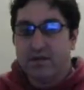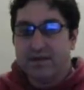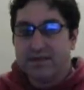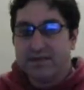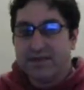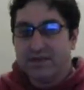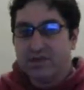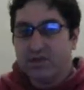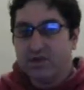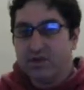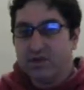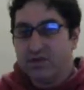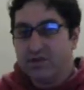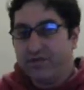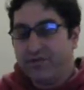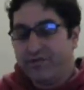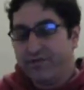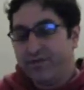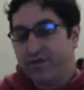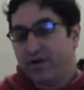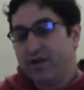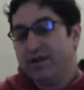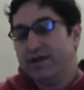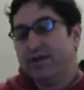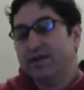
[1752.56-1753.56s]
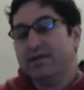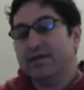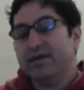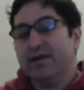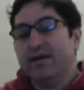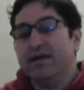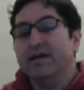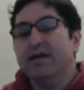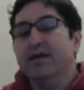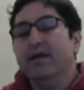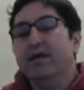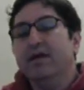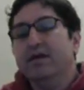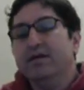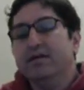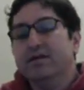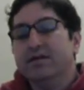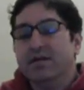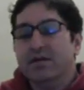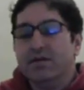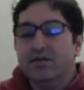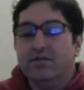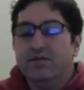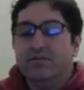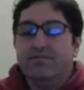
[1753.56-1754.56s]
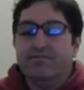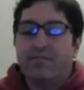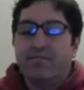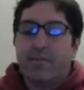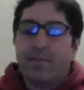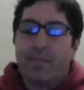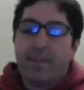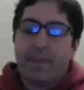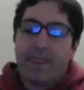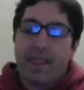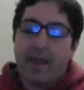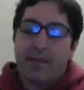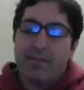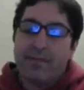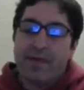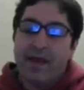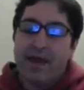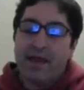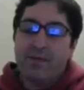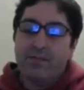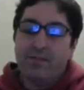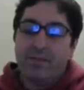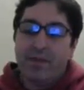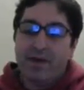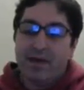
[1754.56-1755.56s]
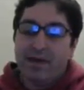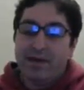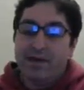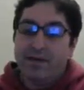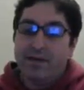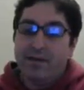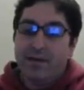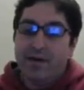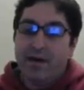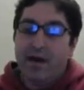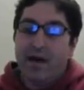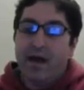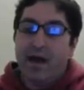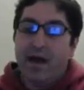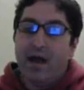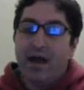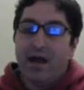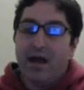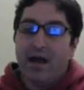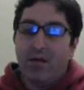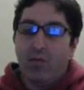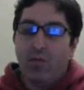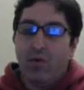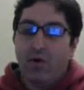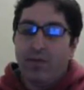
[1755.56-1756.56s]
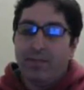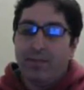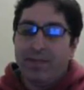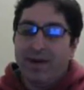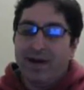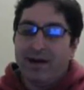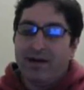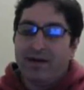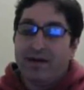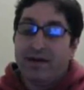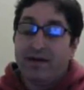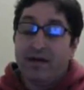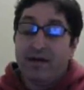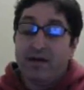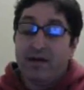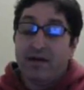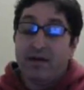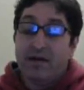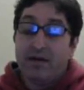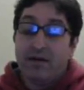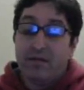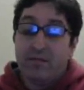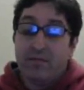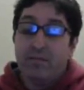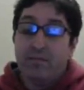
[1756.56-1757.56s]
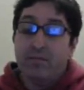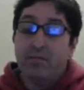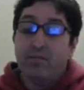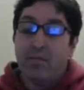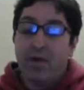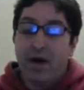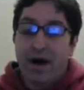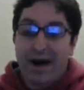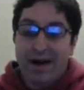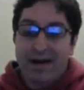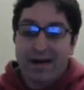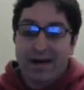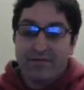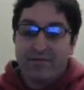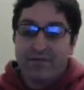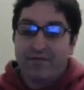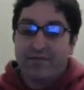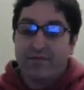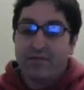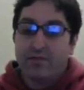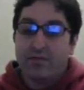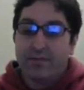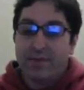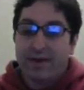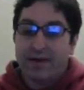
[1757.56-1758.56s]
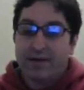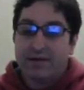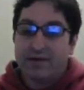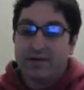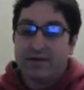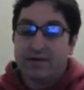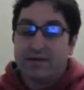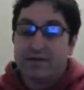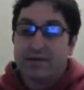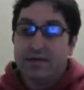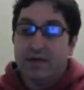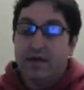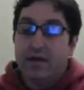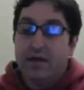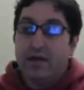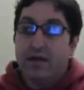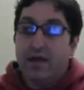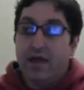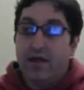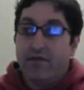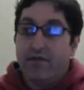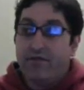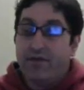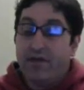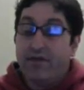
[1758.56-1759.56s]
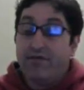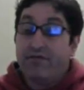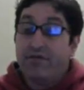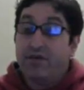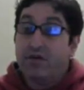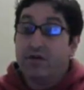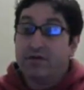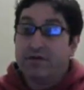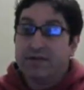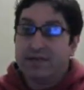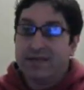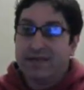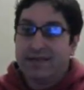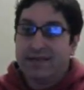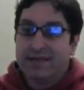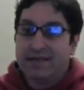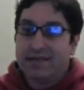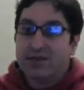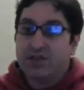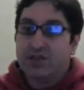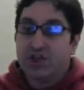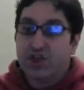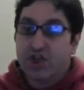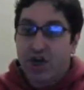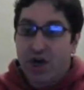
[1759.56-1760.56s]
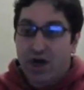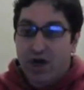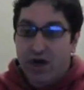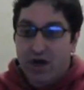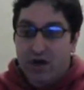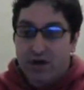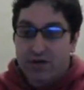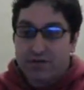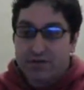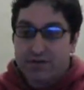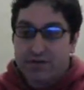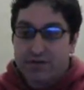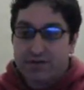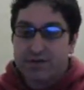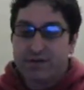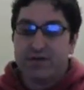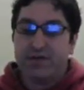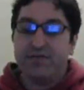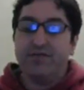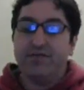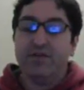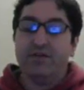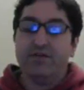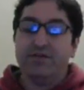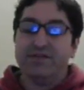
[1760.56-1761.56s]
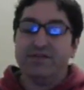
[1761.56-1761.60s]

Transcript: it says you can do 30 a day. So maybe, what about? I never thought about this. If you consider the chance,